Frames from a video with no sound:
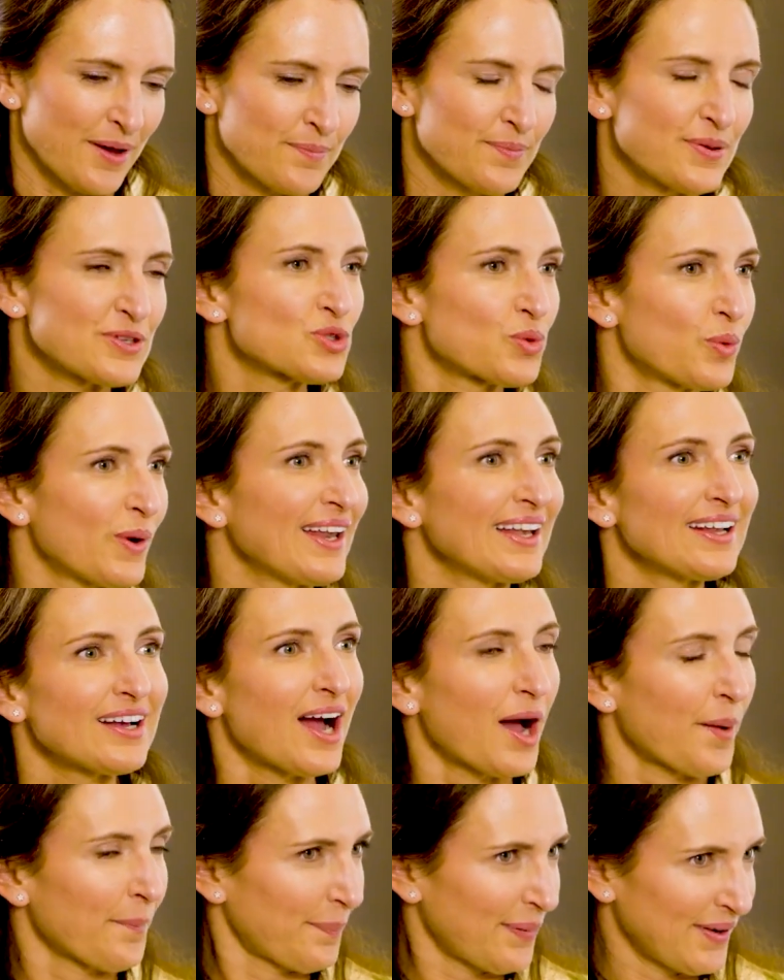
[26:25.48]
between
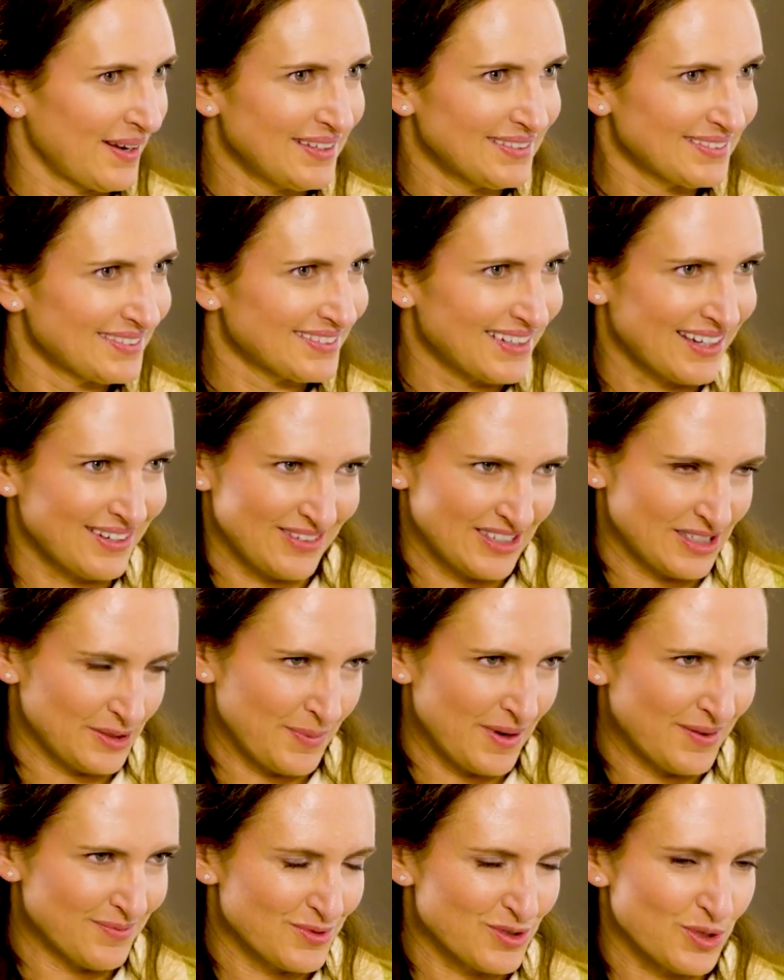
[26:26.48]
companies in
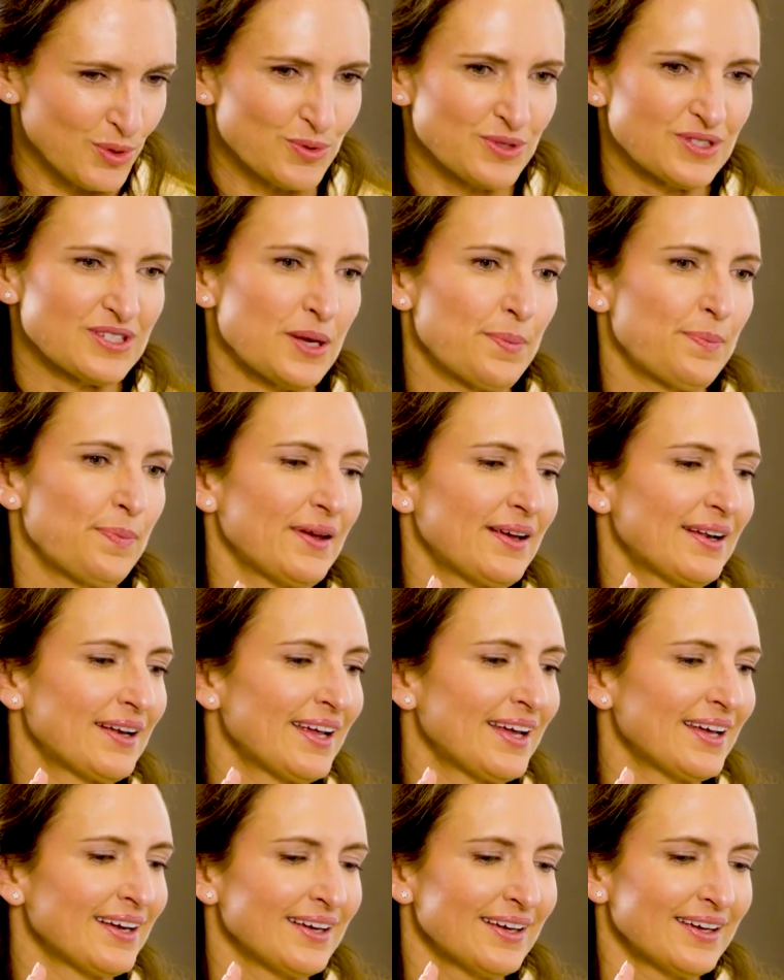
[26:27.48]
Visma. So
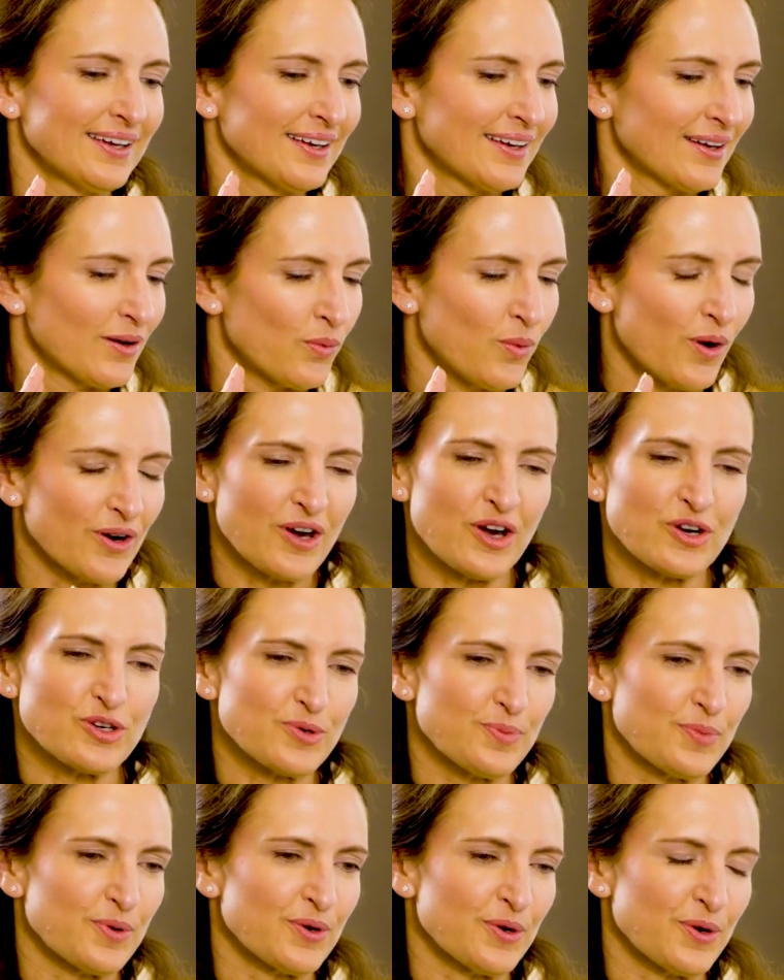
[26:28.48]
typically one
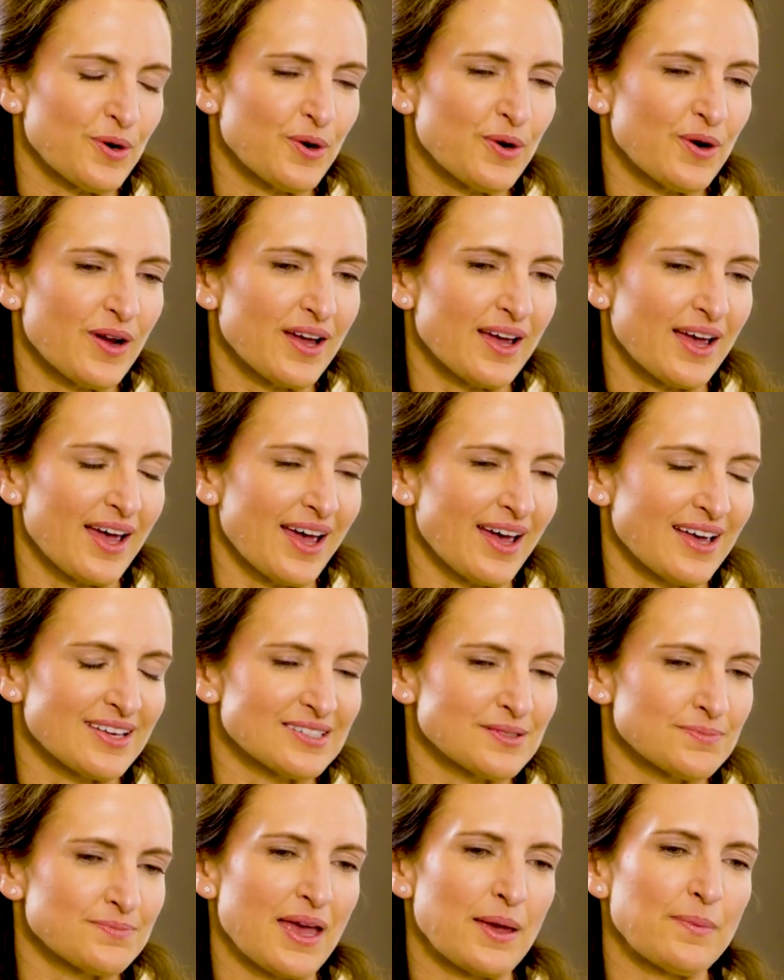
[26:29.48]
entrepreneur
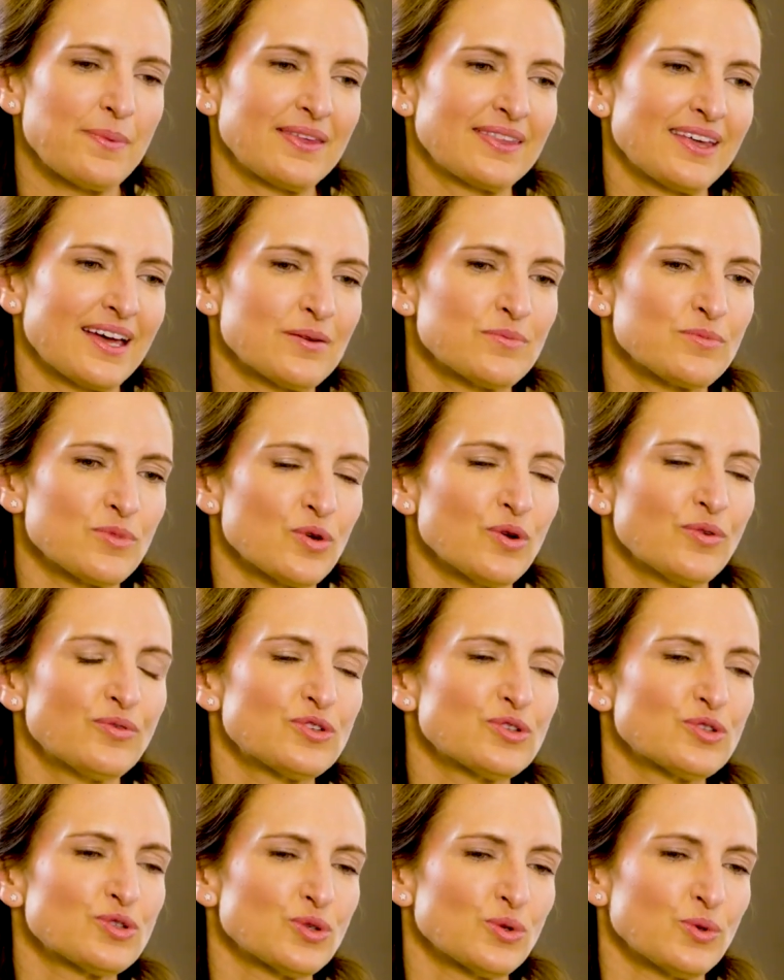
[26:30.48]
has maybe then
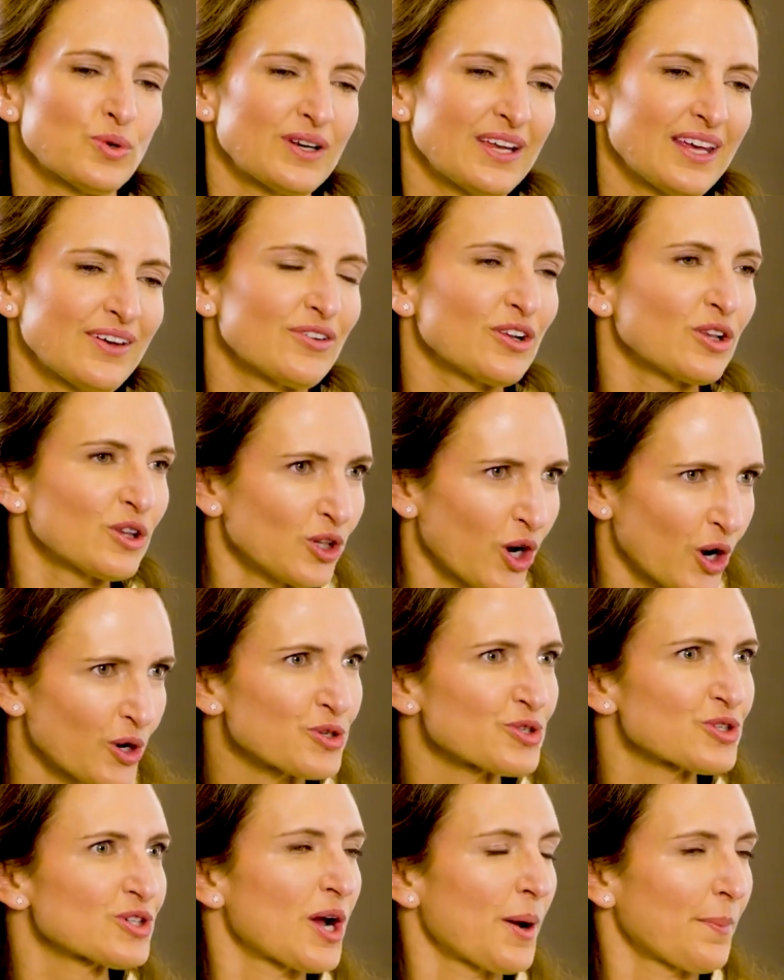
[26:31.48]
moved to an even
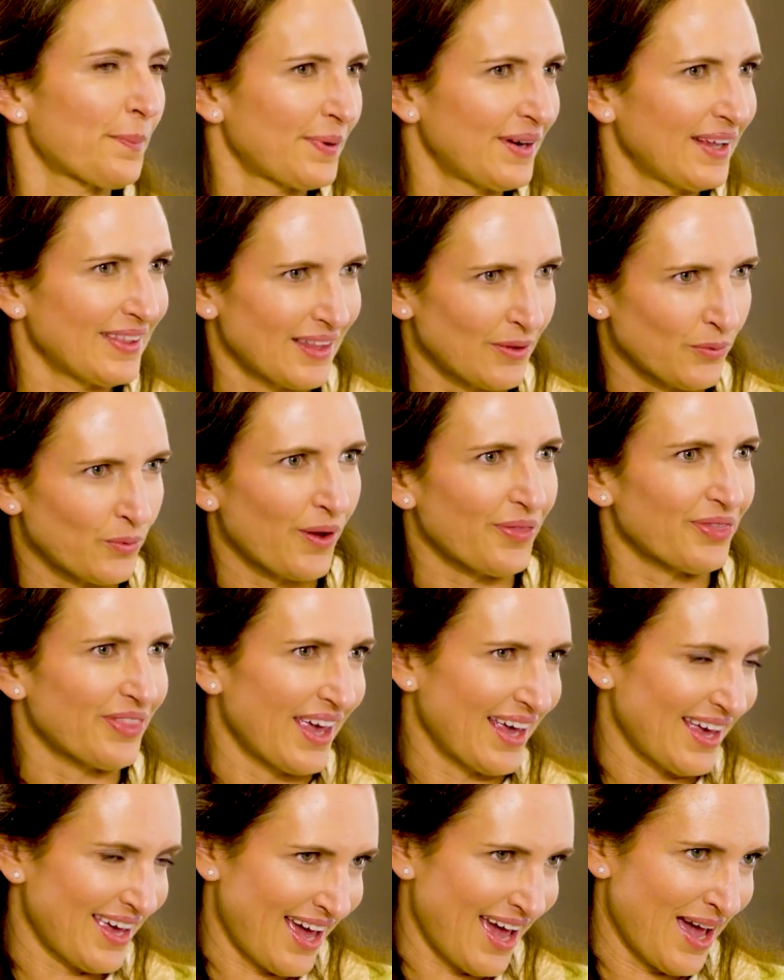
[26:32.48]
larger company than what
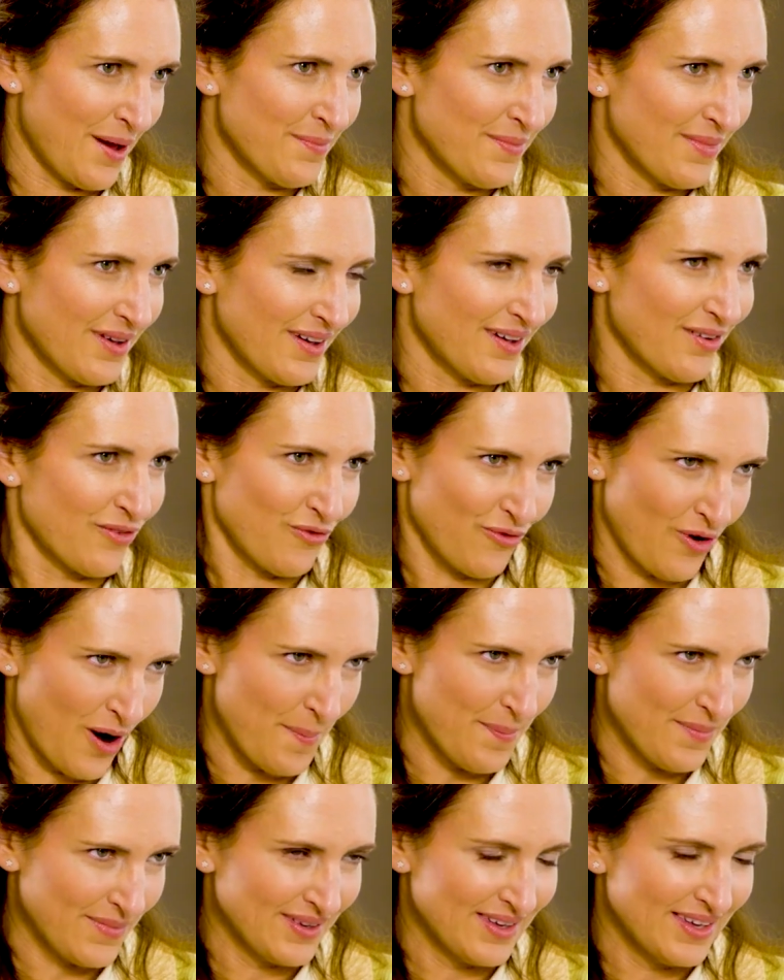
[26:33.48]
they came from.